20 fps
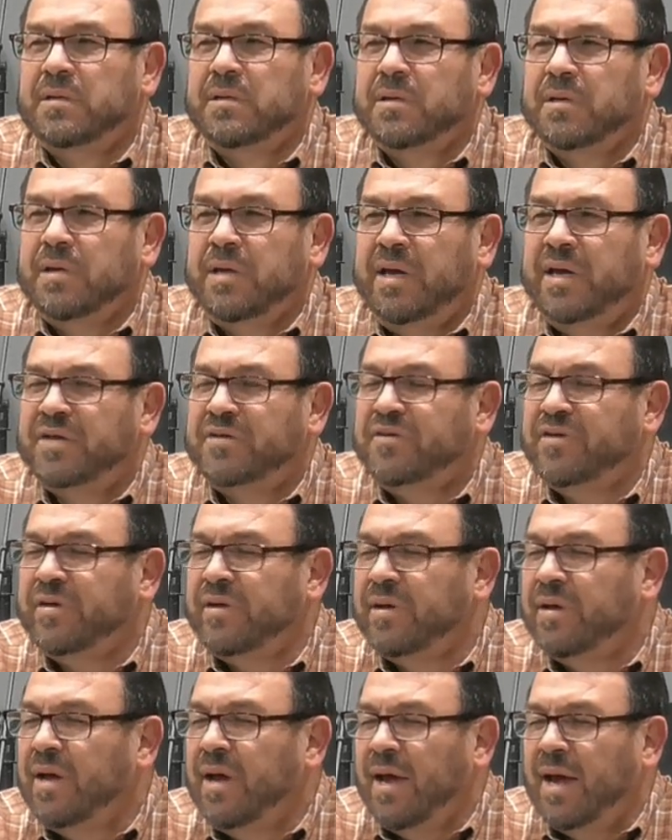Get to,
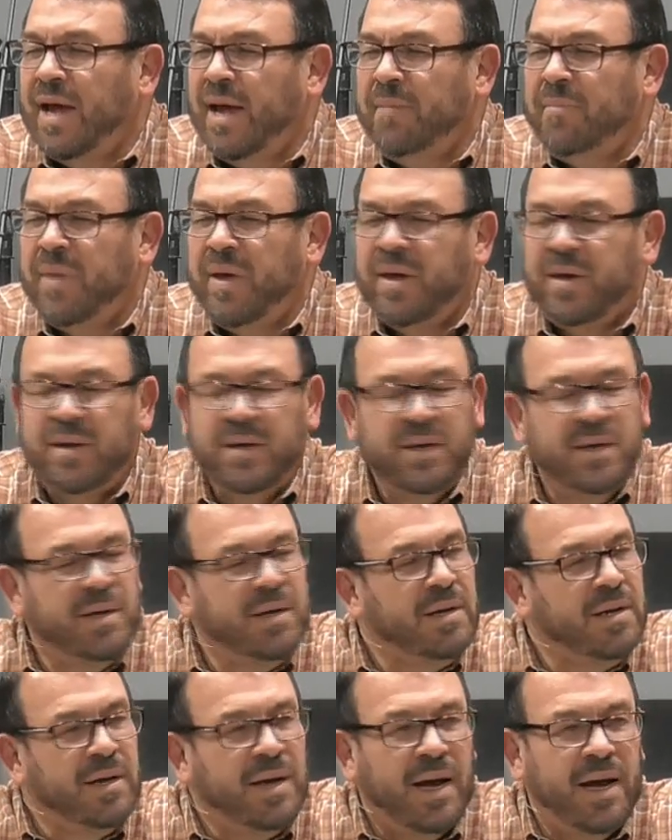hey man,
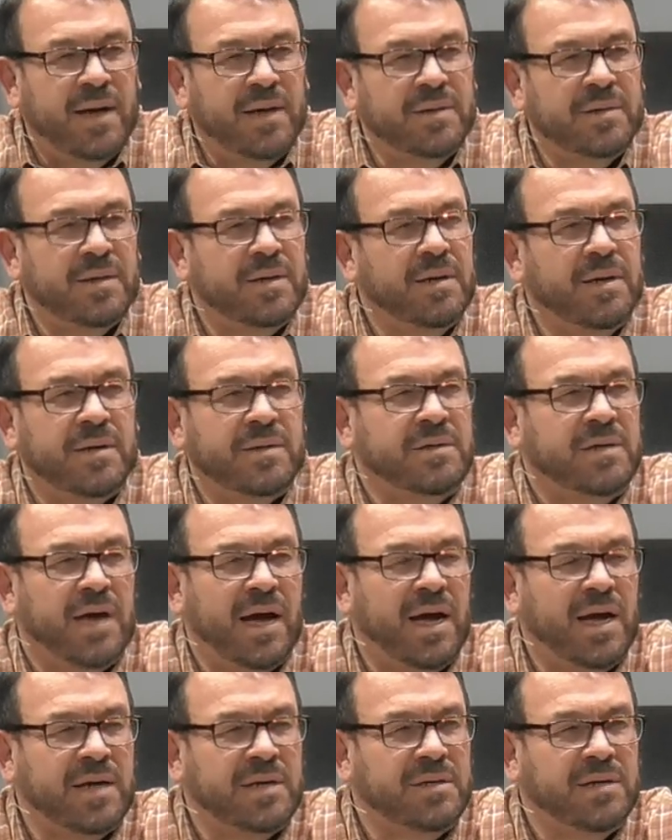
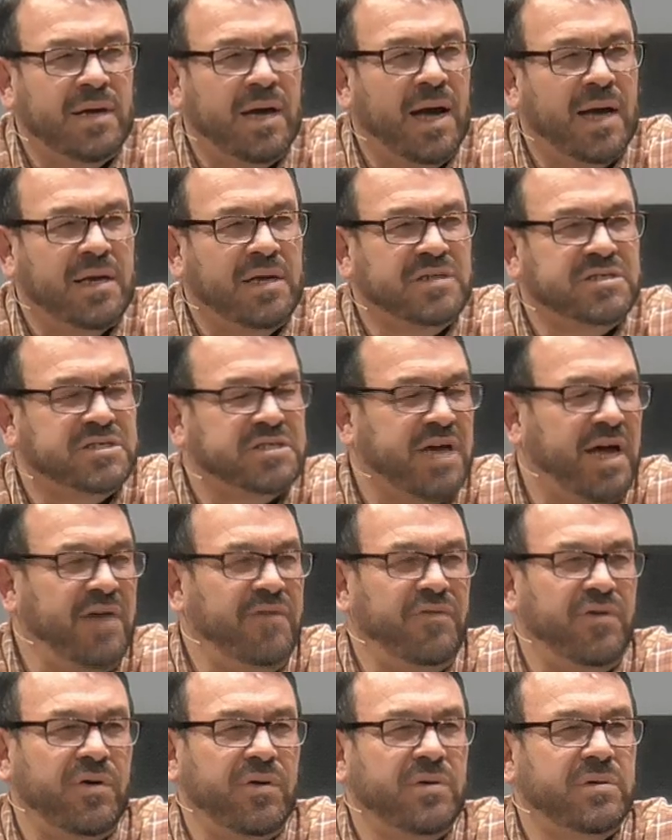God, God can save
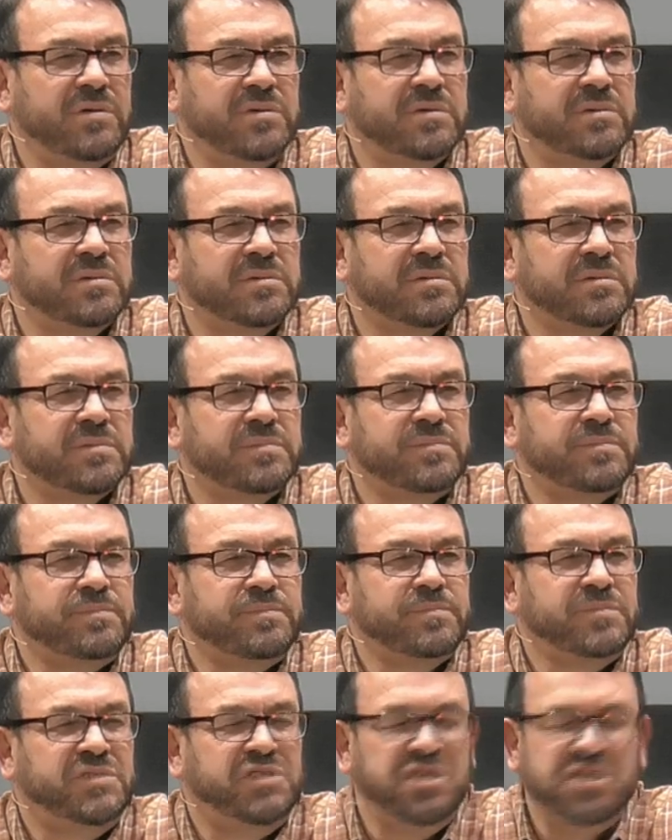you.
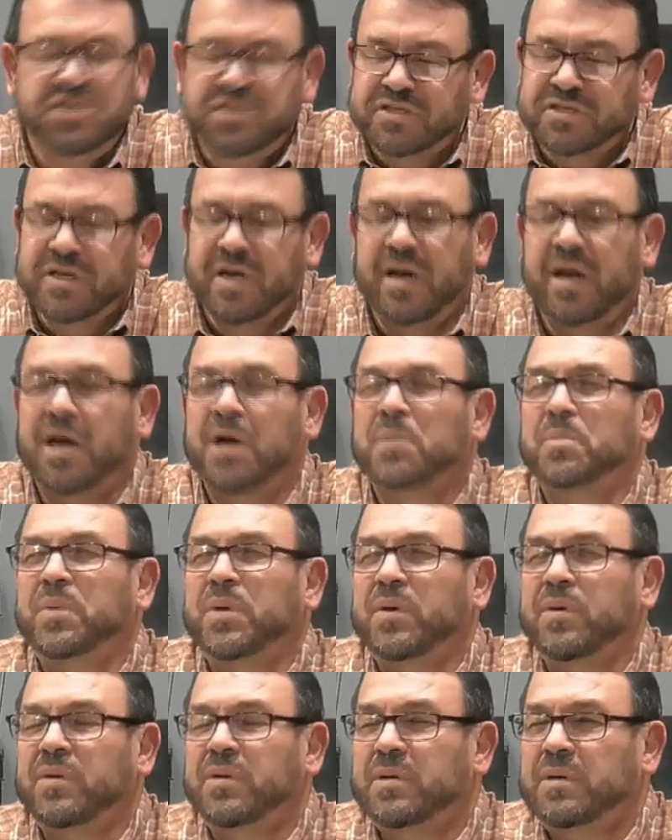Jesus can help
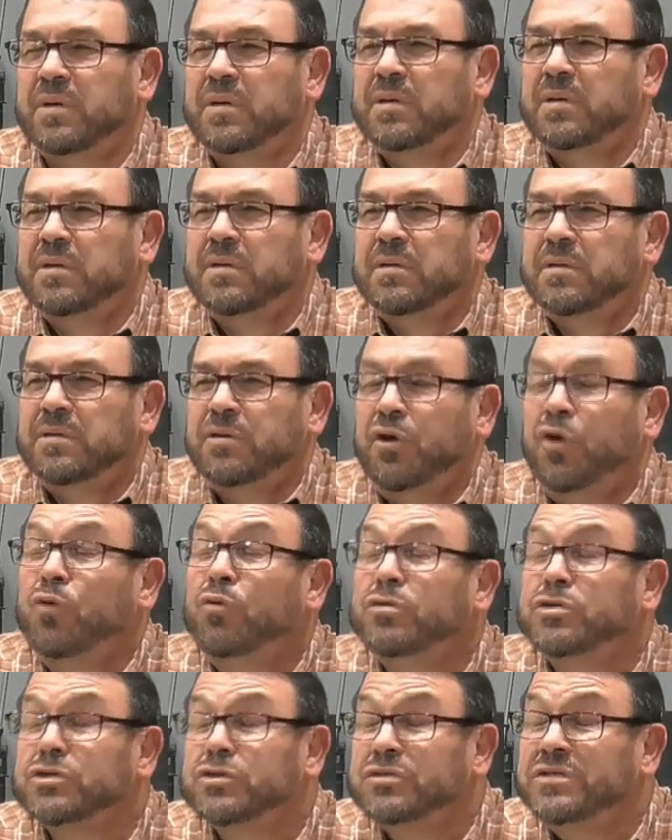you.
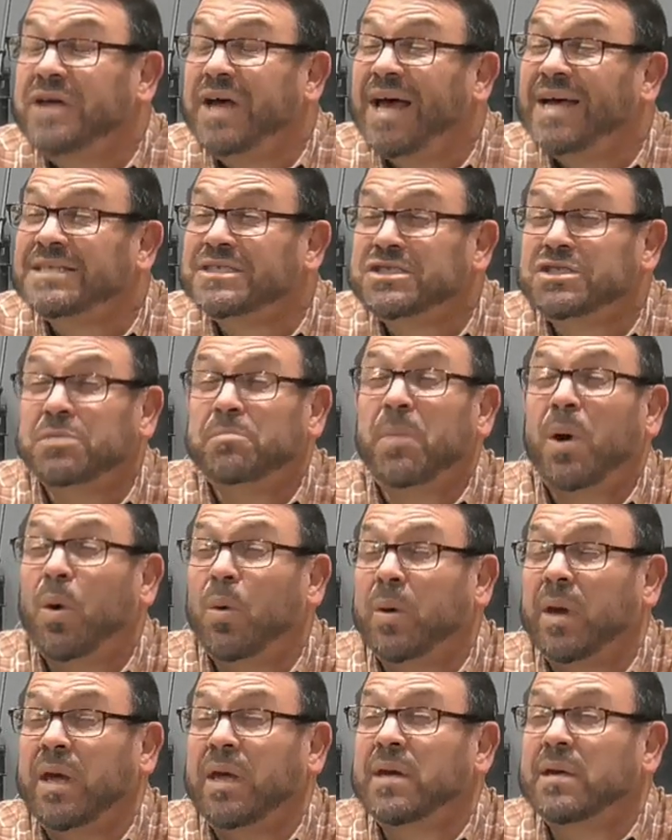Use your
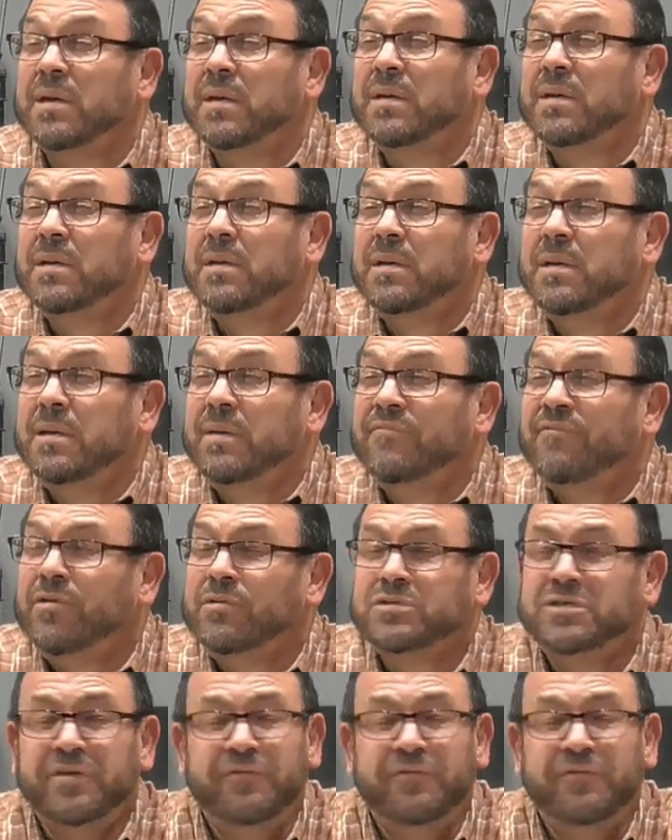testimony. Folks, if